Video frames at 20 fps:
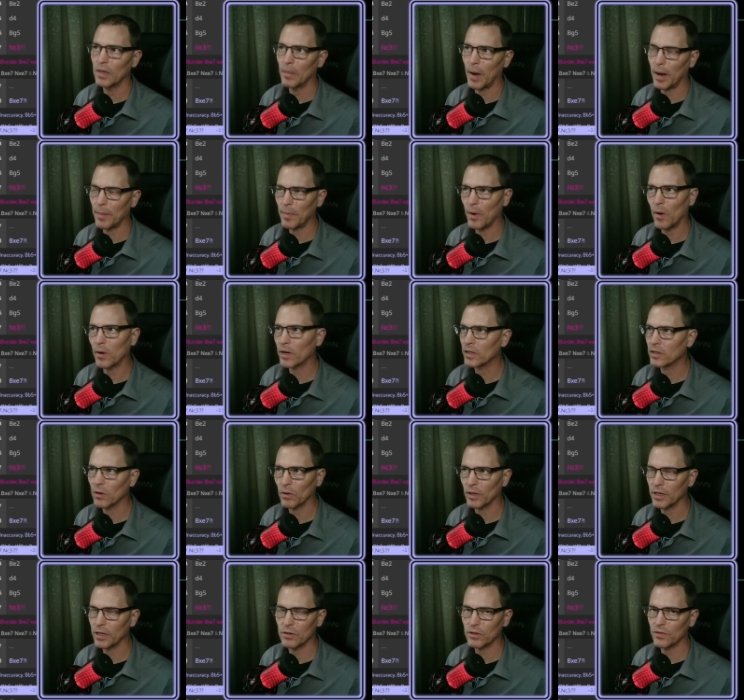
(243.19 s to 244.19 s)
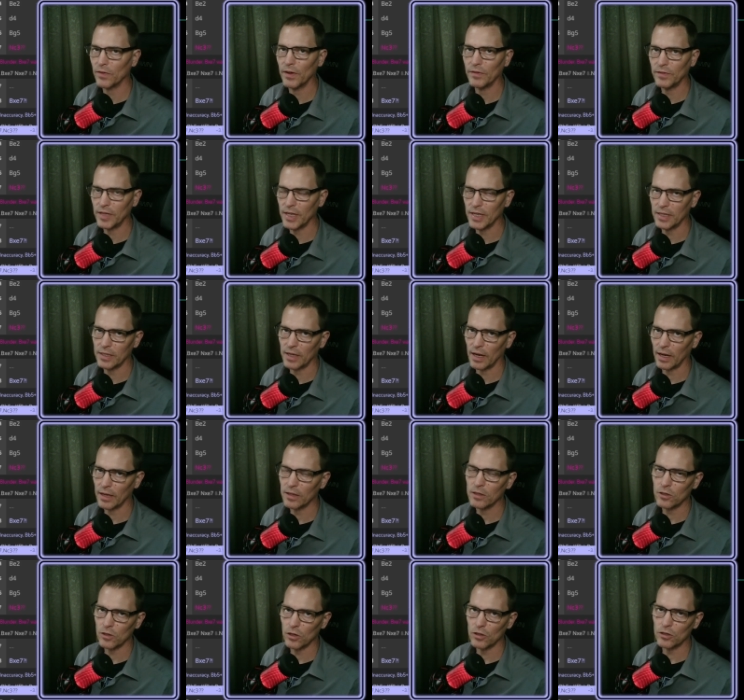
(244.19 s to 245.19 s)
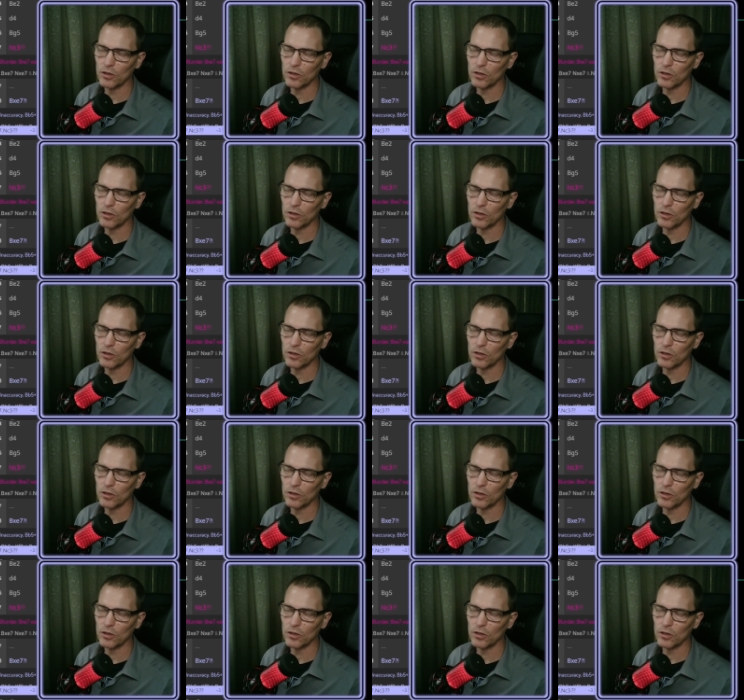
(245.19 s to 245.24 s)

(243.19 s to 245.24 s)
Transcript: My opponent's only used 15 seconds,